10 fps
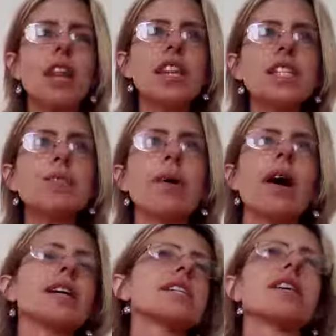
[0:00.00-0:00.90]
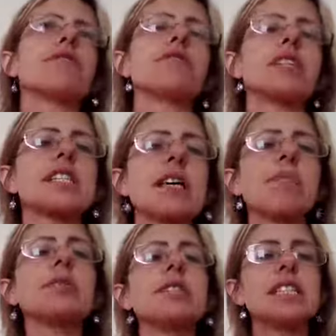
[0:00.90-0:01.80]
These parts are, for
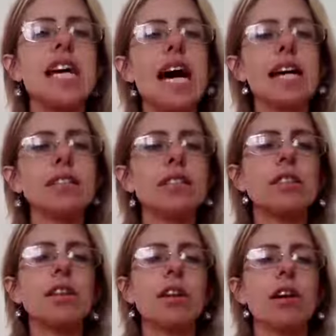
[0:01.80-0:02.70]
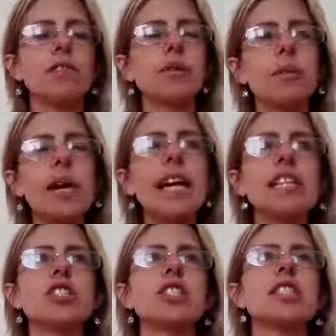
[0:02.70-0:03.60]
example, the title of the
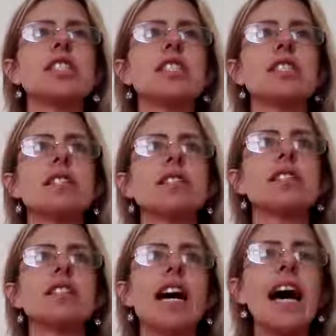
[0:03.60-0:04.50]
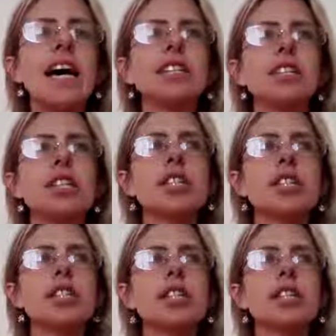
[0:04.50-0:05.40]
pages, the
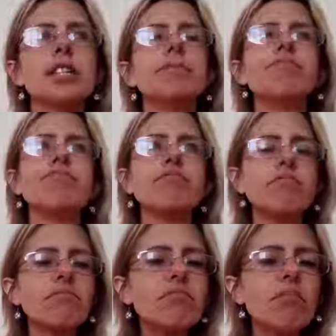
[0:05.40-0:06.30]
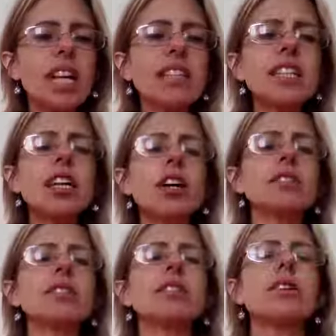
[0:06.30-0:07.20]
headers, the
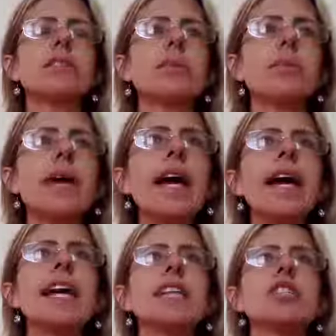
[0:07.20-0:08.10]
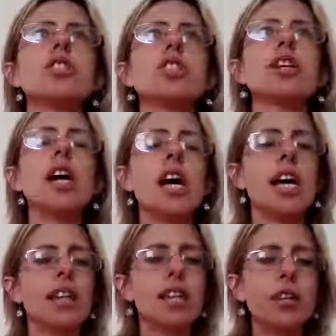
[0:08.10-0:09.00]
content of the page, the
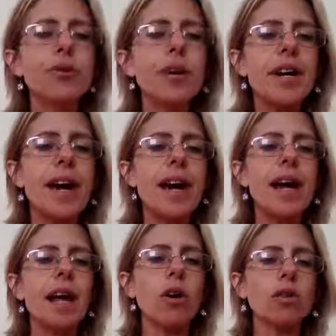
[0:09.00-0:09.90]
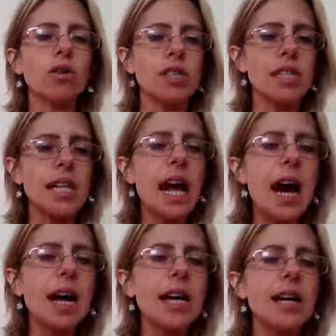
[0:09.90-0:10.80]
URL or
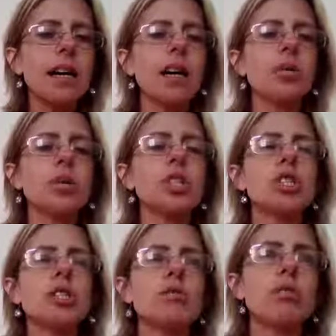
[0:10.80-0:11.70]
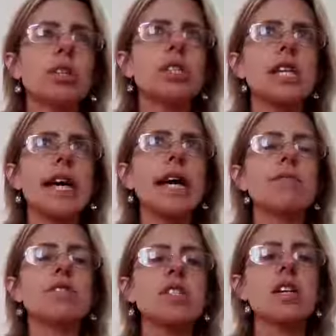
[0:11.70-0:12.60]
slug, which is what
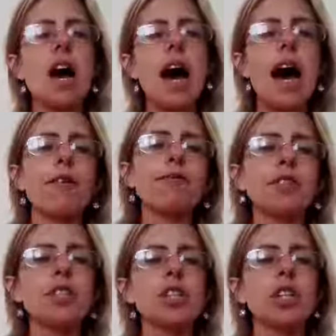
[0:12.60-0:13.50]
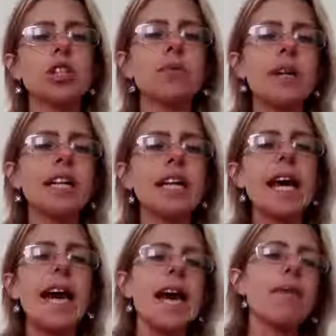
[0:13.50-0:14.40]
comes after your domain
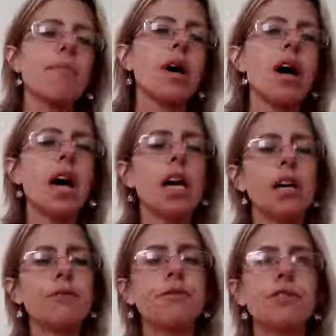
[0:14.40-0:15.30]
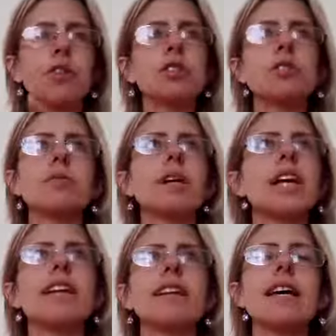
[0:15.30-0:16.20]
name. If your
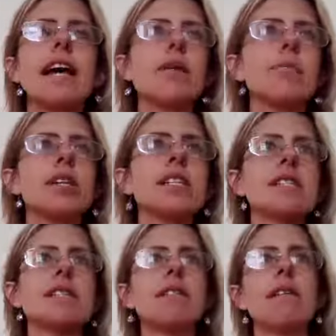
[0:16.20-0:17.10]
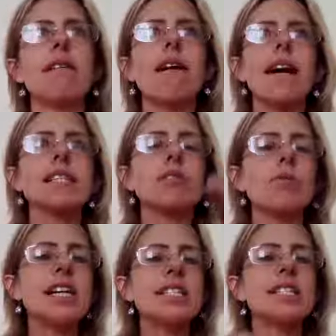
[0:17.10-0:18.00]
domain name is
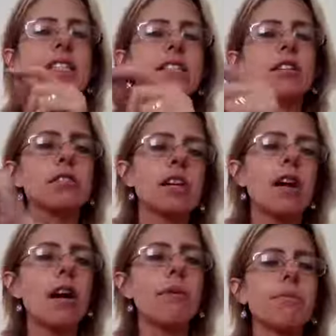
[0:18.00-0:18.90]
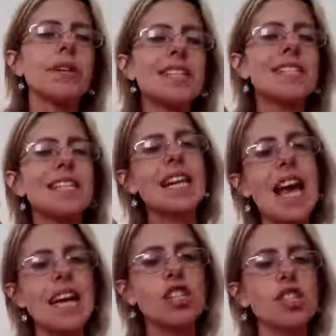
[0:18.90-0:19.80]
xyz.com
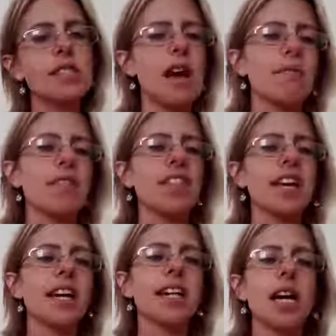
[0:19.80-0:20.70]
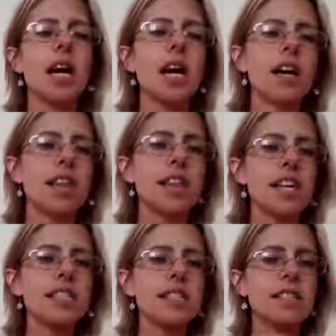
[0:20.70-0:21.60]
slash something,
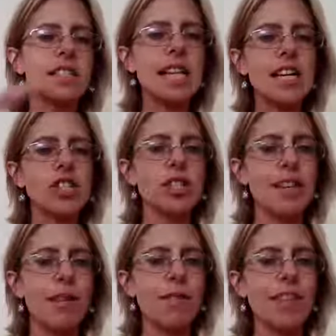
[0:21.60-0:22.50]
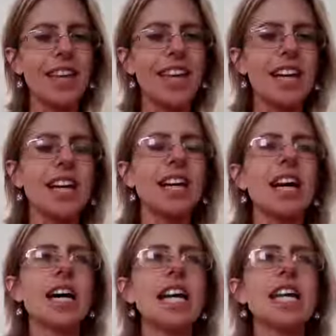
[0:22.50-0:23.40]
this slash something
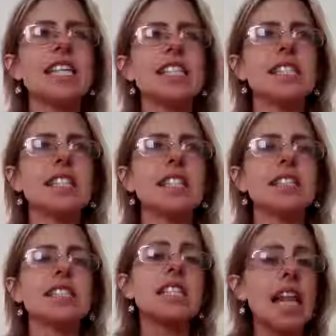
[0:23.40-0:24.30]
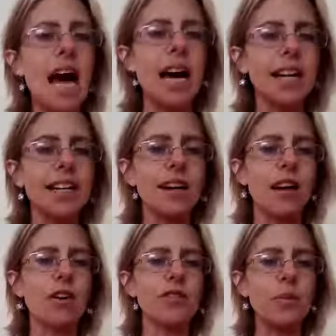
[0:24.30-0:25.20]
is the slug
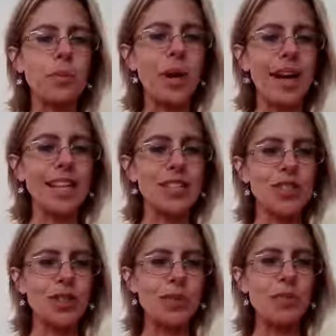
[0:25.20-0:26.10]
of your page.